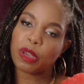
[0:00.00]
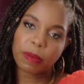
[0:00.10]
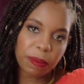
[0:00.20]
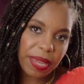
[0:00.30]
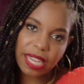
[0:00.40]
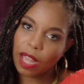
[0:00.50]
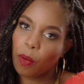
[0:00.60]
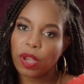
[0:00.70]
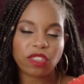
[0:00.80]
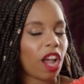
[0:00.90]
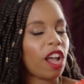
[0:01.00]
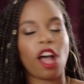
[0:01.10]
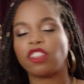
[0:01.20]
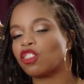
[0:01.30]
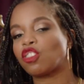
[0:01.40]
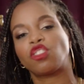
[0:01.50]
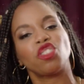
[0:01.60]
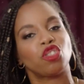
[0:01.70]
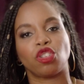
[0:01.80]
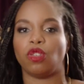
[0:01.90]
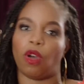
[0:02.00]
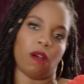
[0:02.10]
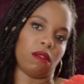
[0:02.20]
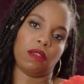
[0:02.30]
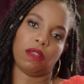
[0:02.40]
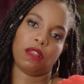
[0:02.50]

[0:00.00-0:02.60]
human beings. I wish I understood you lot.